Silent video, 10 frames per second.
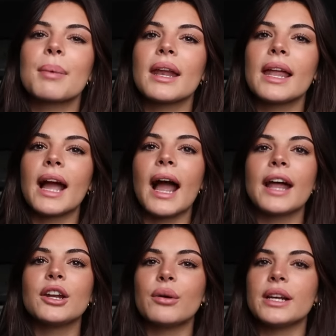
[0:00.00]
but like I
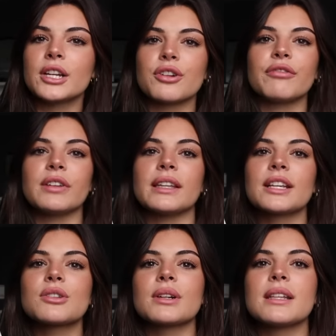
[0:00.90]
had no initial
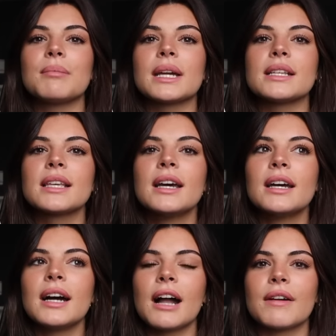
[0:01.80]
feelings towards them because
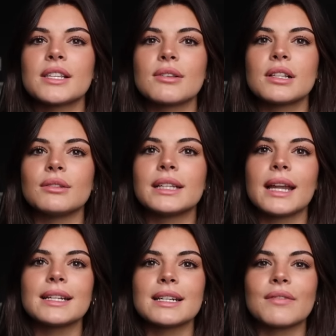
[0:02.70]
I read it so slowly
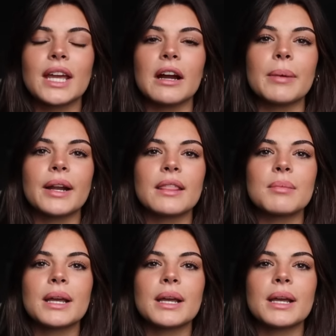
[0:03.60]
that I didn't even care about it in the